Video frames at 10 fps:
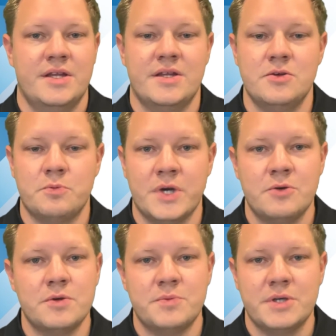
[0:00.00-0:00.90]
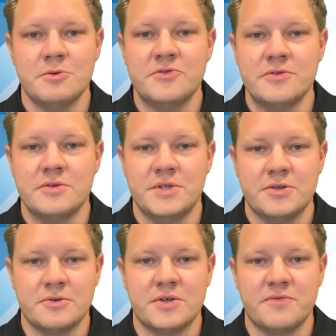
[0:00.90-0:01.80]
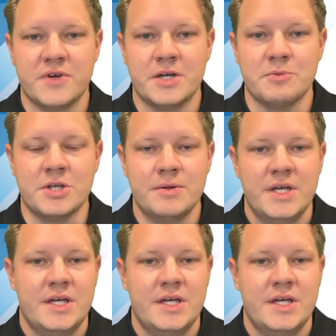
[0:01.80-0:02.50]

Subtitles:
that you probably wouldn't be able to in your own environment.